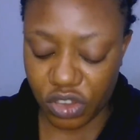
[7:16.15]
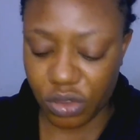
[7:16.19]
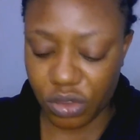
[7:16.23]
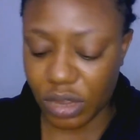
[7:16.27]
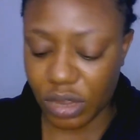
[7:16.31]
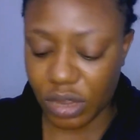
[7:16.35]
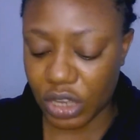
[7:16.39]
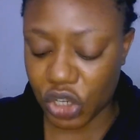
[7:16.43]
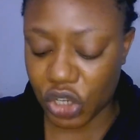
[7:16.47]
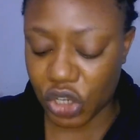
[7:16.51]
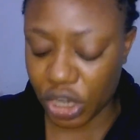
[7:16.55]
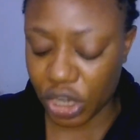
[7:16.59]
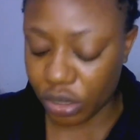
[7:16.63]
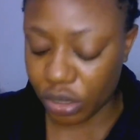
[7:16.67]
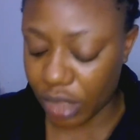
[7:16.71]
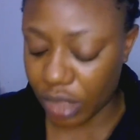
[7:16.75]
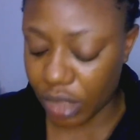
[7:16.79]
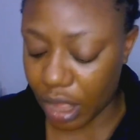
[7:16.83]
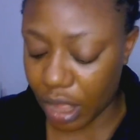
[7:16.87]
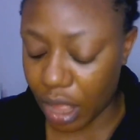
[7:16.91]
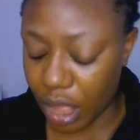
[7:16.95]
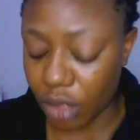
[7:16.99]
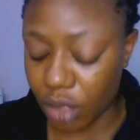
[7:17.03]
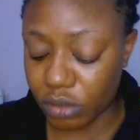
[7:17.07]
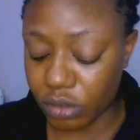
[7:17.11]
You can check
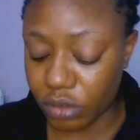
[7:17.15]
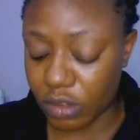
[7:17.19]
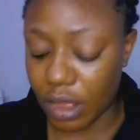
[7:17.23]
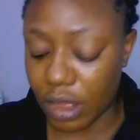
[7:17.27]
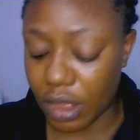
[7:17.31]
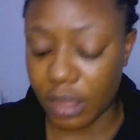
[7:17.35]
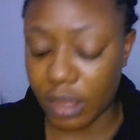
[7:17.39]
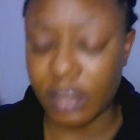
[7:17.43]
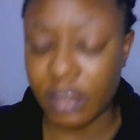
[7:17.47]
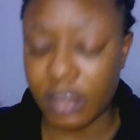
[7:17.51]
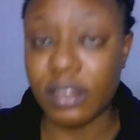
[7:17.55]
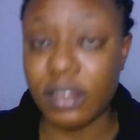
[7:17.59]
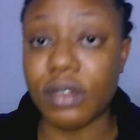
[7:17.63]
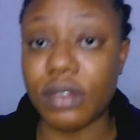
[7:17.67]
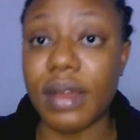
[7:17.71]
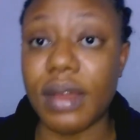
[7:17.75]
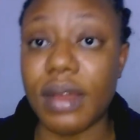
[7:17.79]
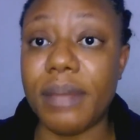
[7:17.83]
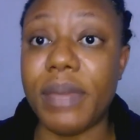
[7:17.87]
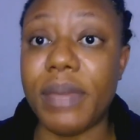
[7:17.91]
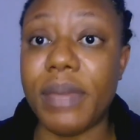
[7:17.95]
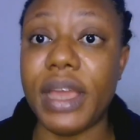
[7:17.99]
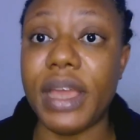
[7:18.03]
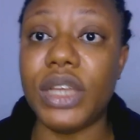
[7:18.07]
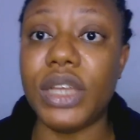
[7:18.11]
out our
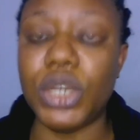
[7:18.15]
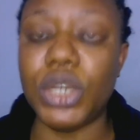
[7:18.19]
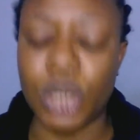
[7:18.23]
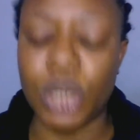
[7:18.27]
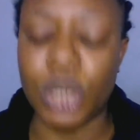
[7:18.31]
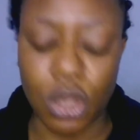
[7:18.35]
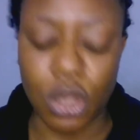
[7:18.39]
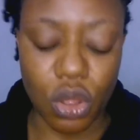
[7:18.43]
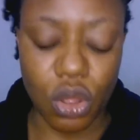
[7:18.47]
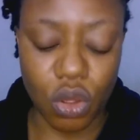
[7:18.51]
Instagram page